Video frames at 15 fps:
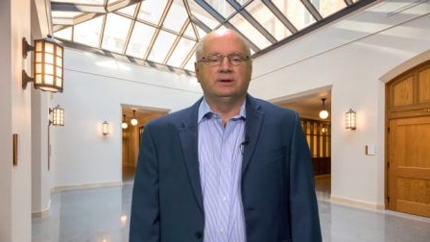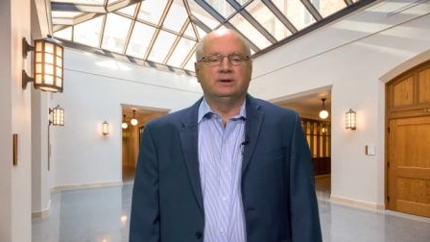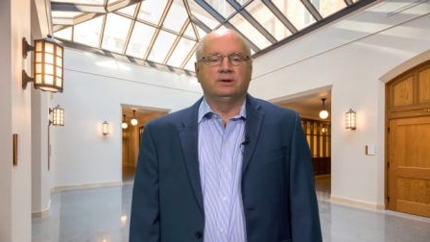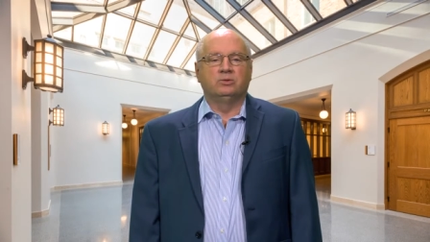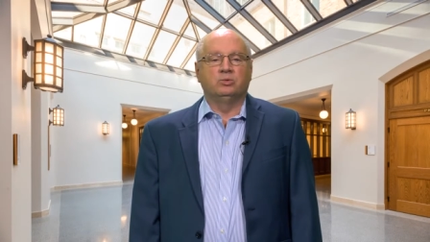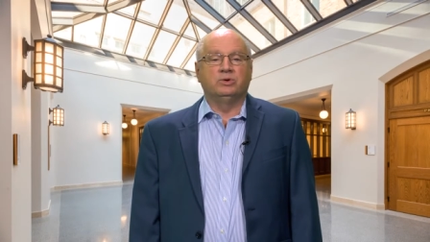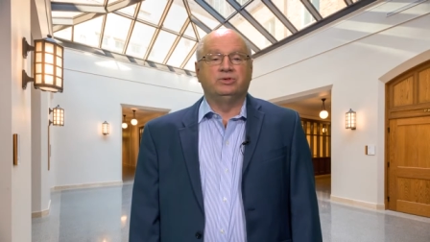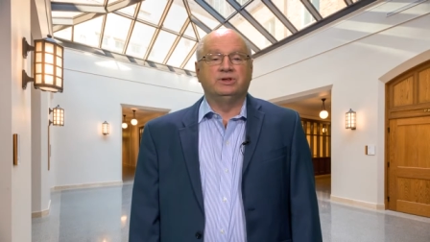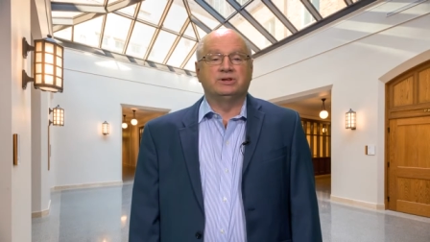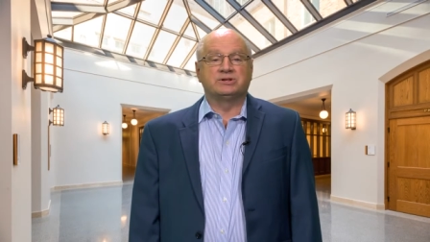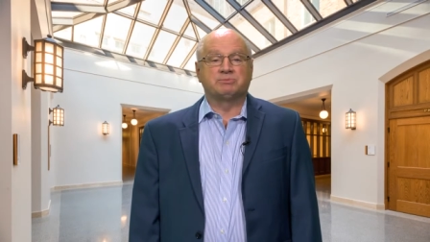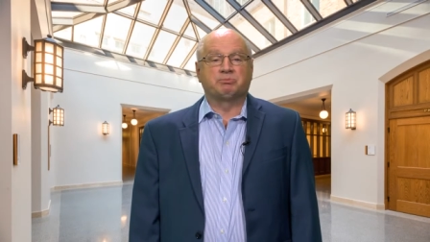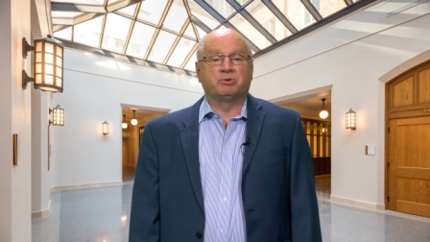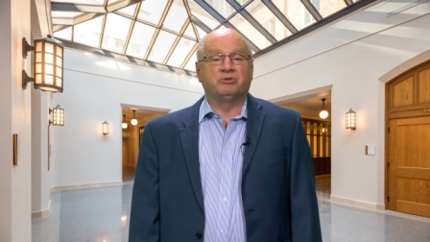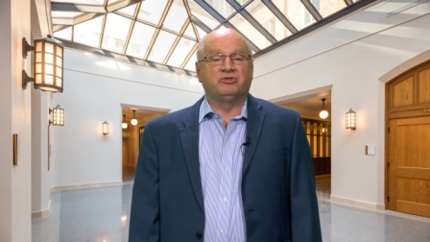with its
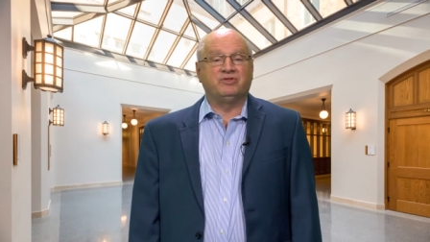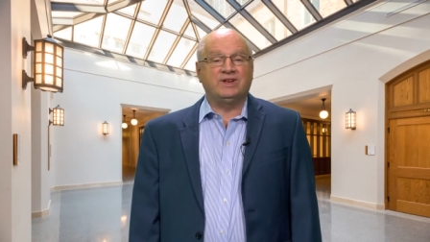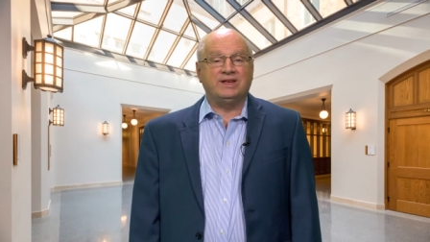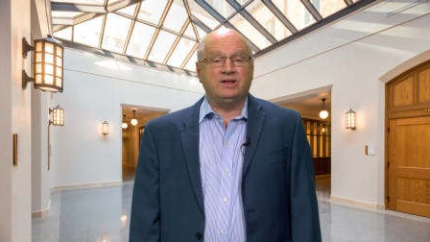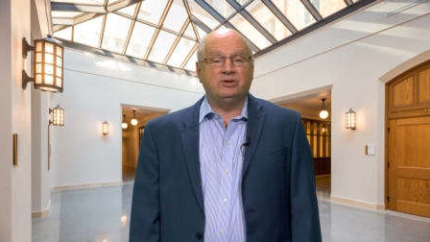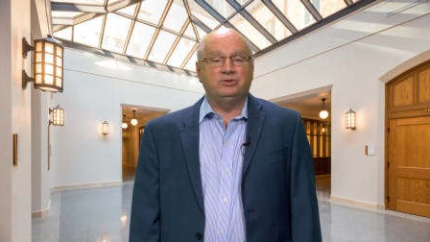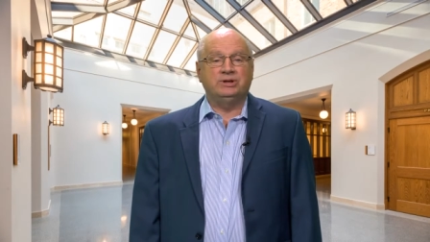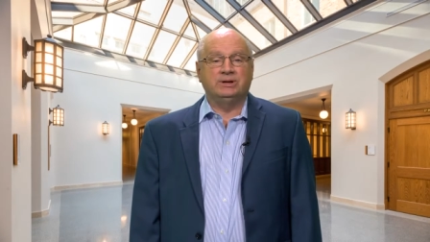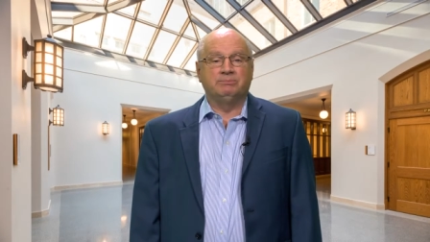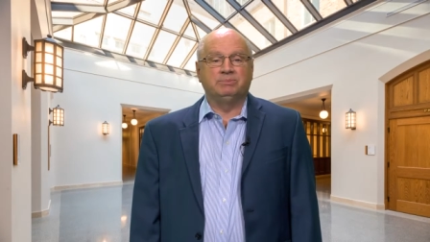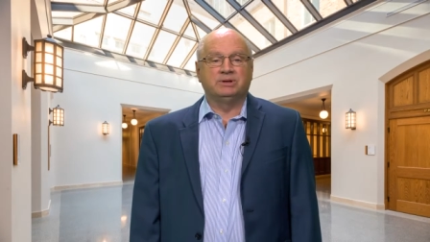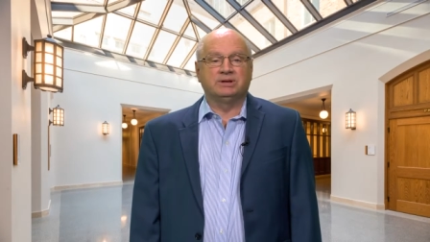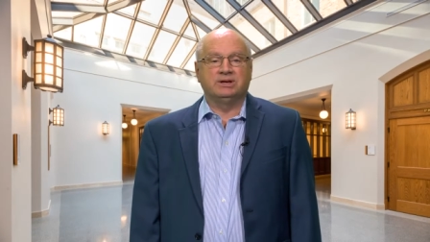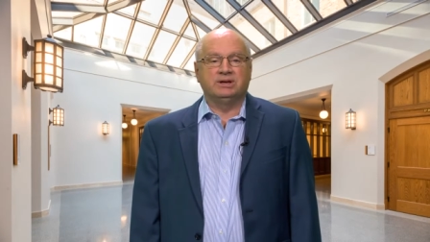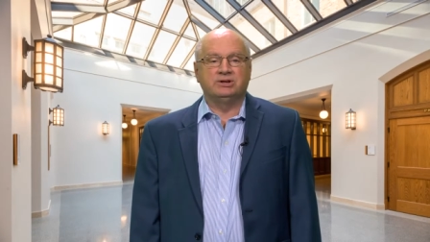profound
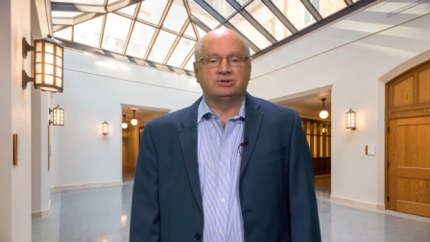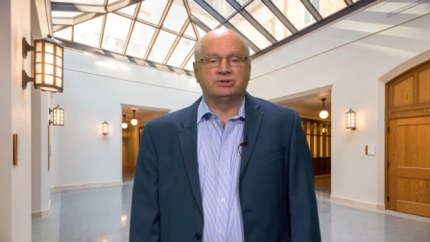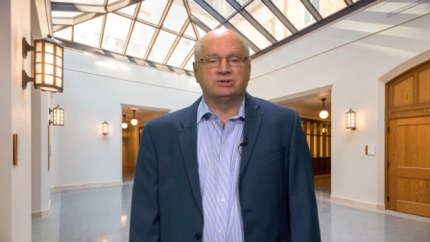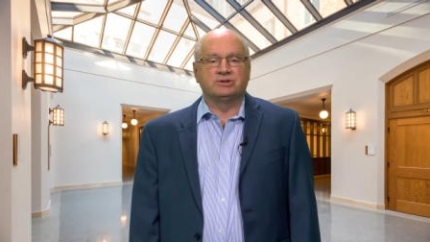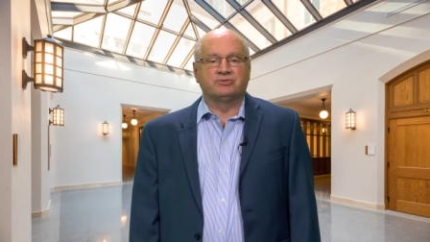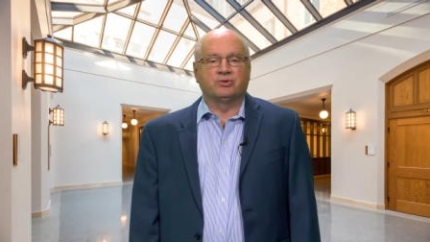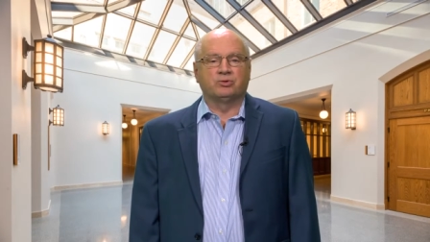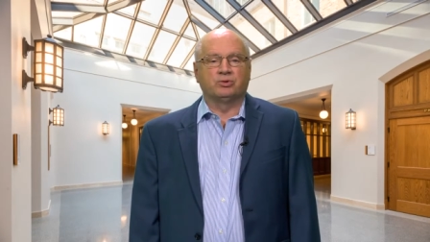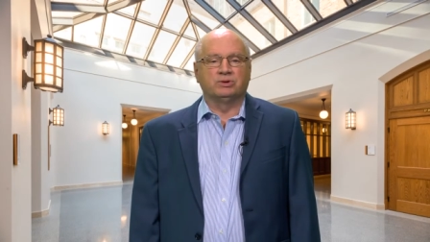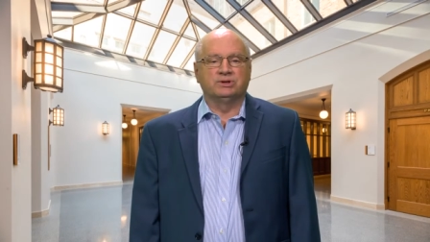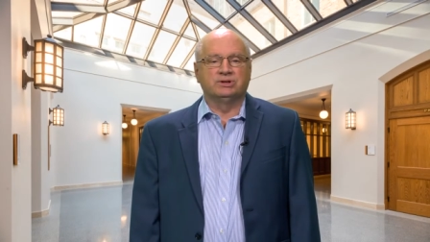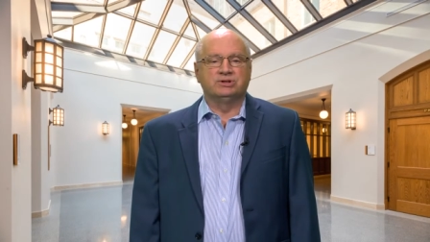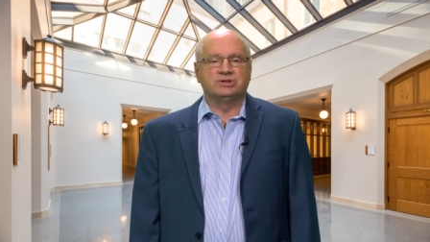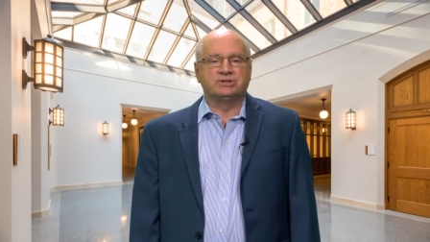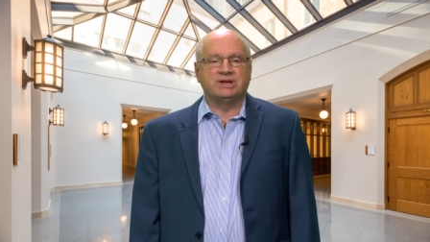implications for
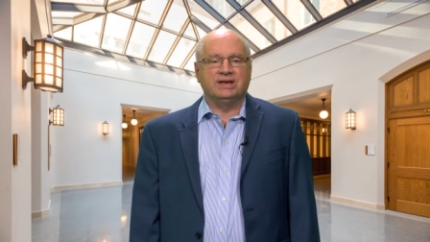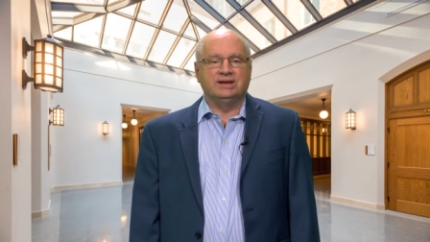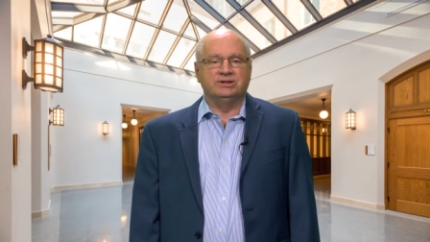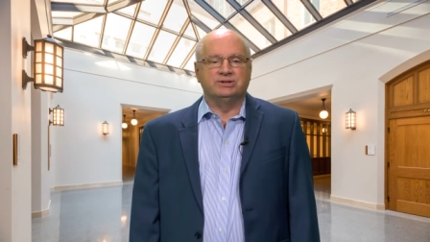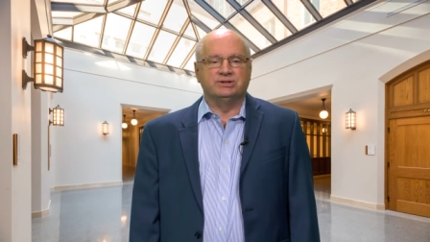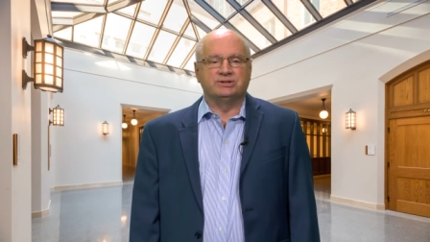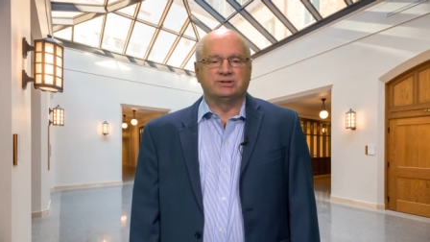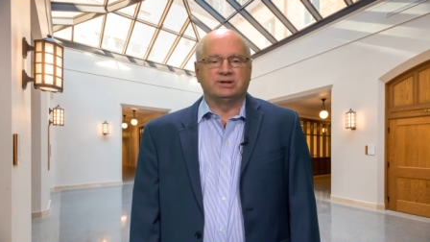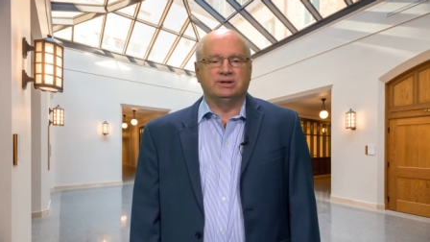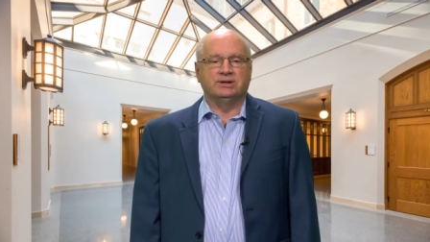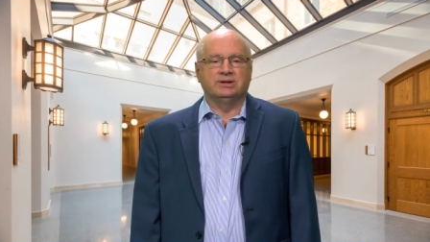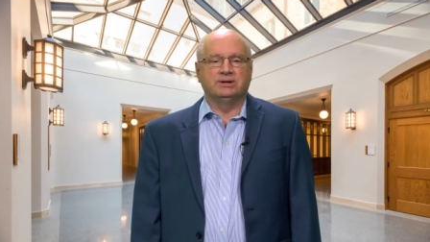religious agency.